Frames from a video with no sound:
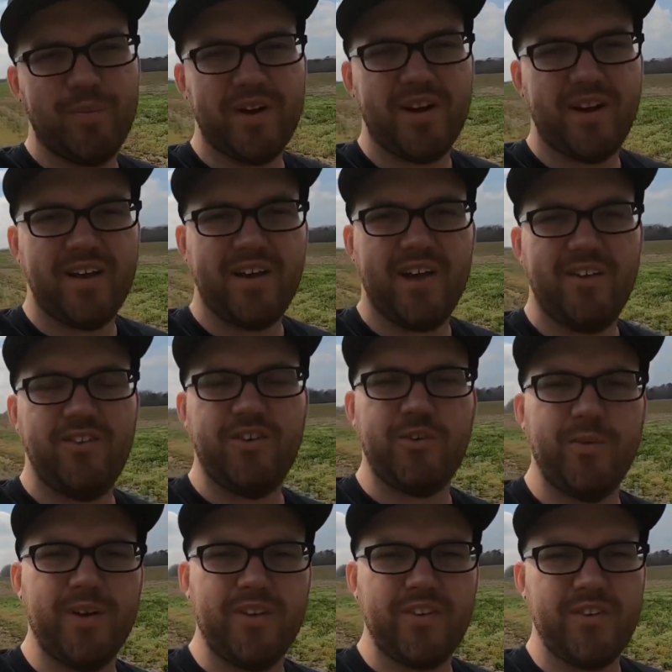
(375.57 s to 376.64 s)
But yeah,
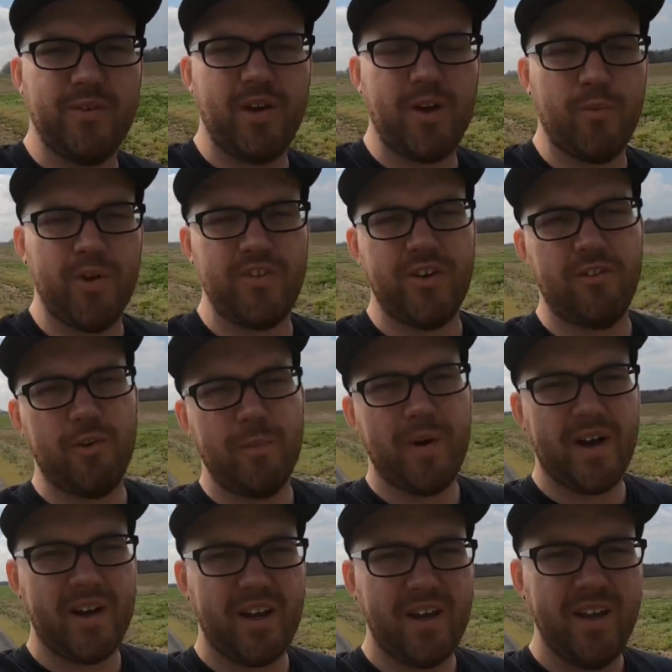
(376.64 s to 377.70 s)
just want to wish
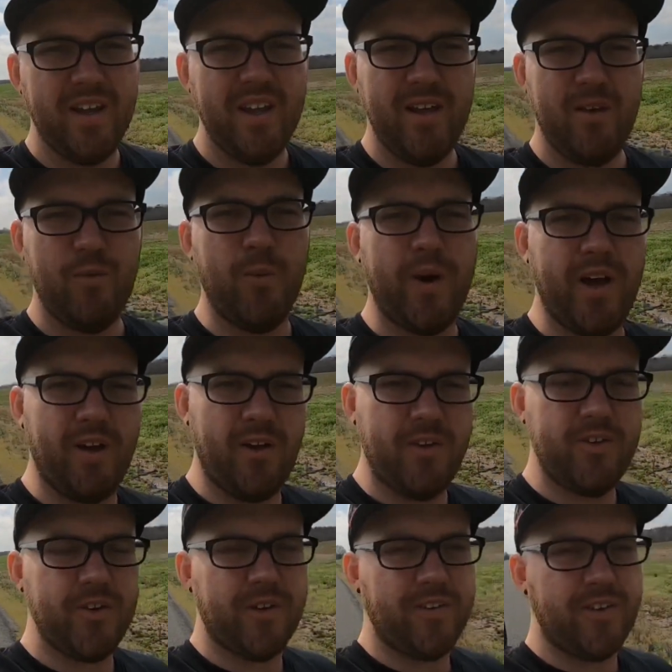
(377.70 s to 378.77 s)
everybody well
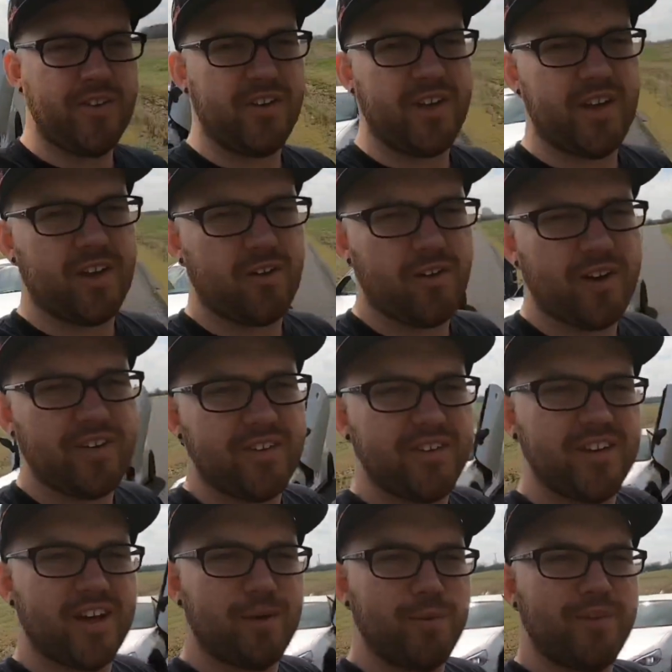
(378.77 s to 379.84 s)
during this crazy
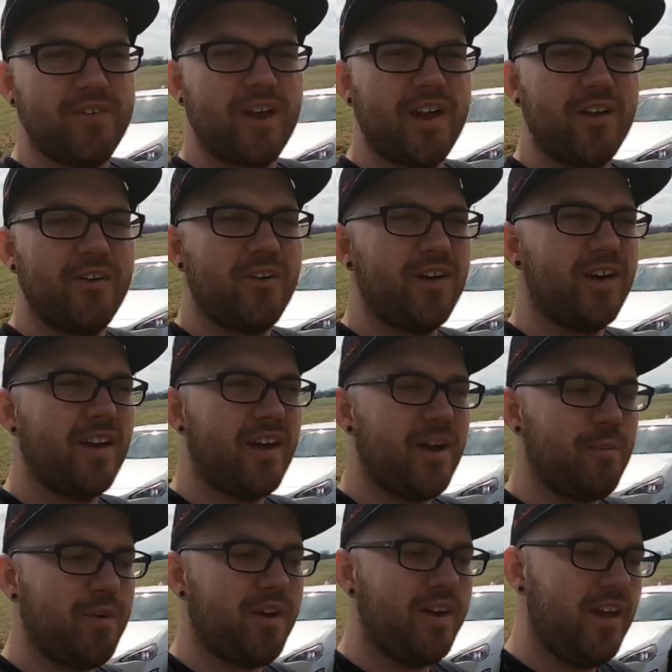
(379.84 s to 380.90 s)
time we've got going
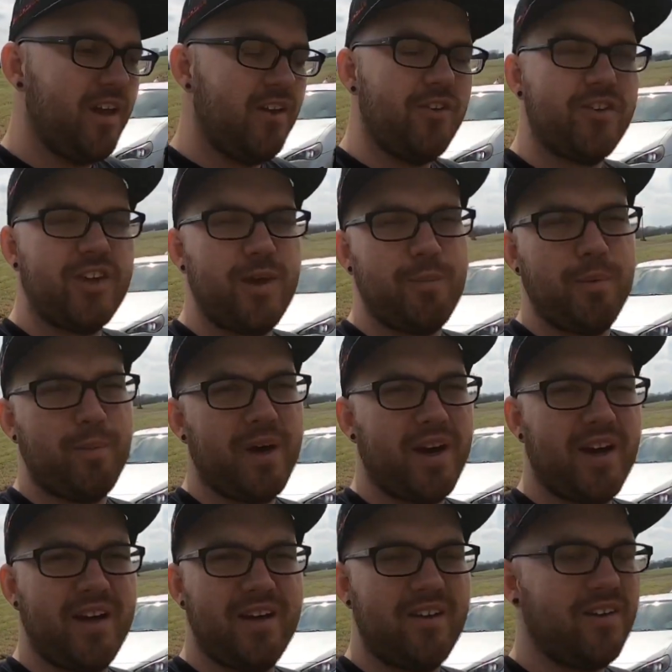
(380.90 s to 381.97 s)
on. But just keep in
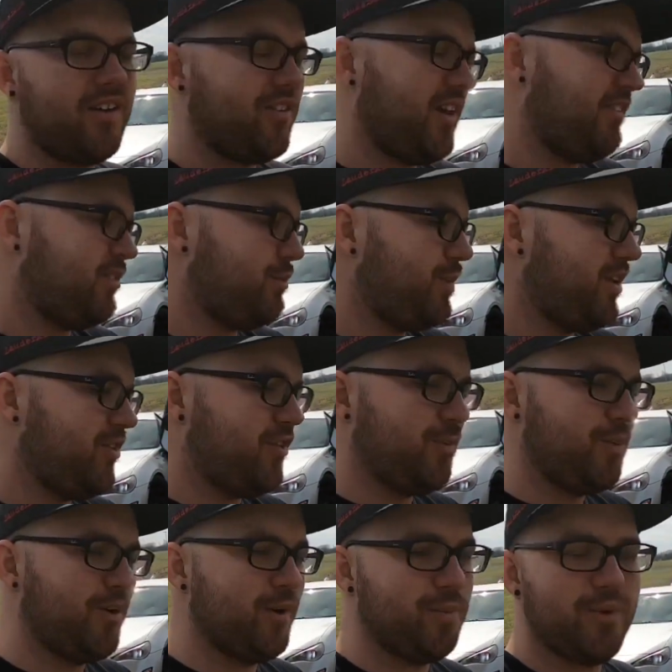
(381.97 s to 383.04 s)
mind, it doesn't have to be
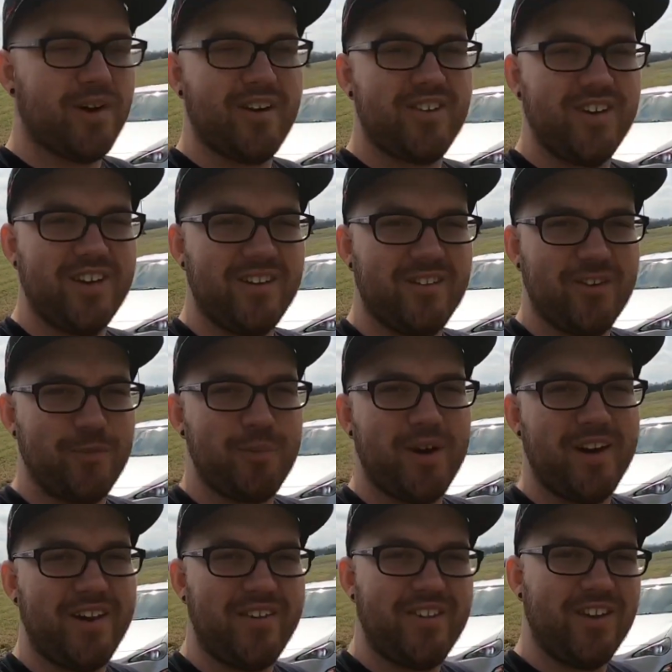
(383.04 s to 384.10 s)
super depressing. There's
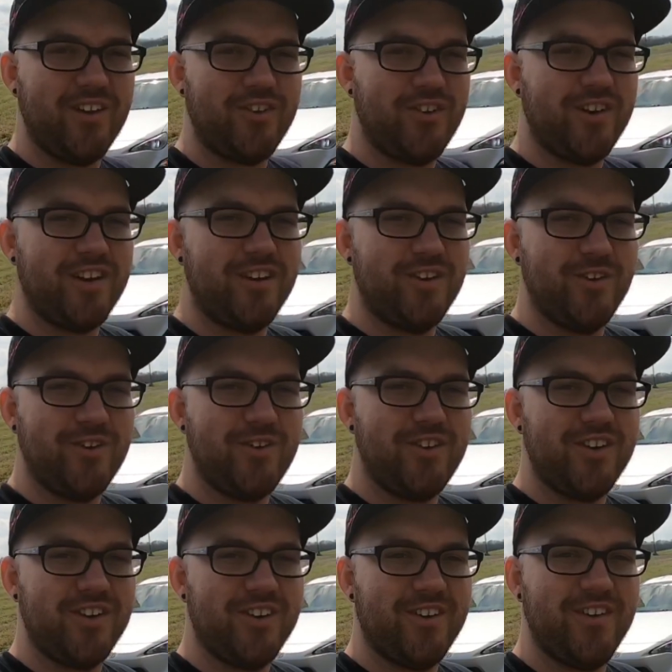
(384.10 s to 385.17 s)
plenty of things you can do
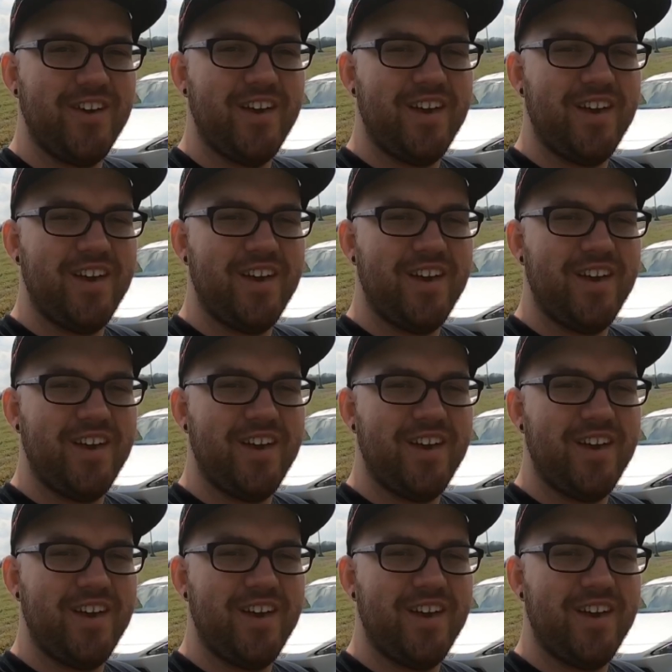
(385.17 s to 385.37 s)
still.